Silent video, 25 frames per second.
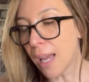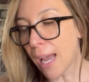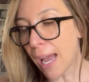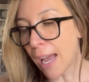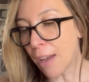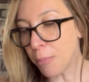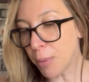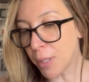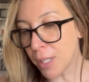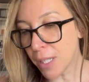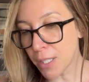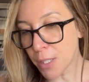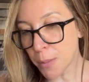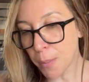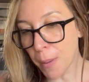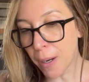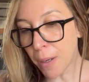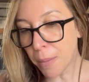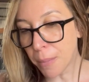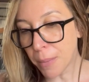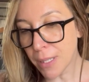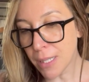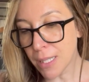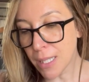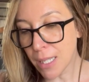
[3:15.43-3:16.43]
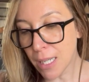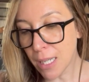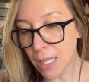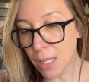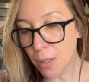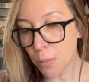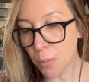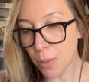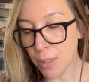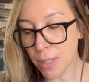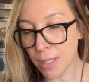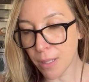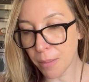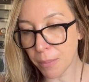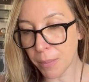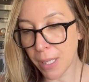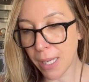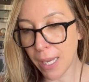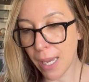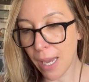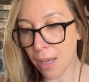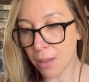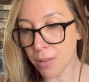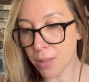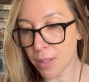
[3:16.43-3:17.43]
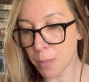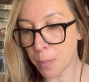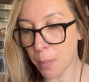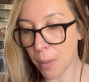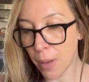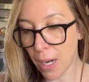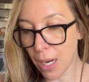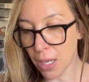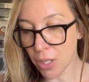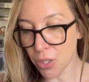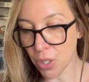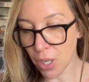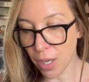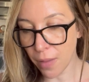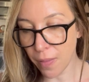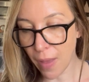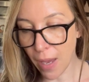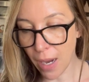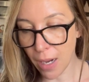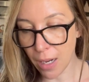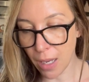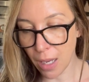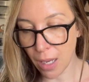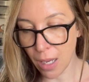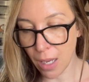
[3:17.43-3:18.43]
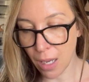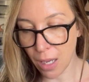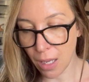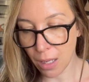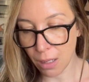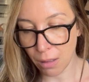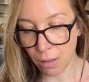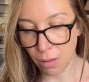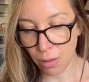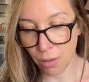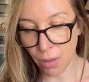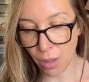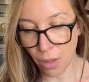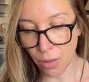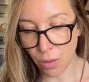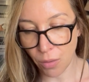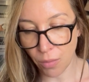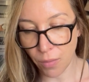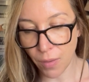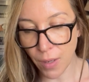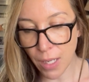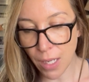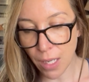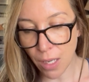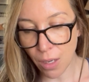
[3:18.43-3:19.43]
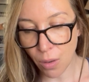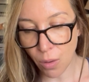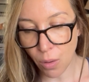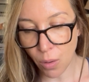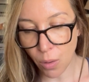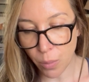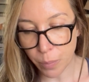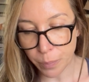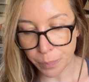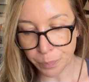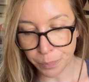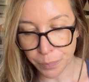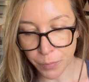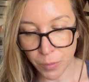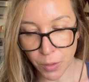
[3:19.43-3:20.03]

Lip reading: I've been experimenting with some layouts, but I'll share that in another video,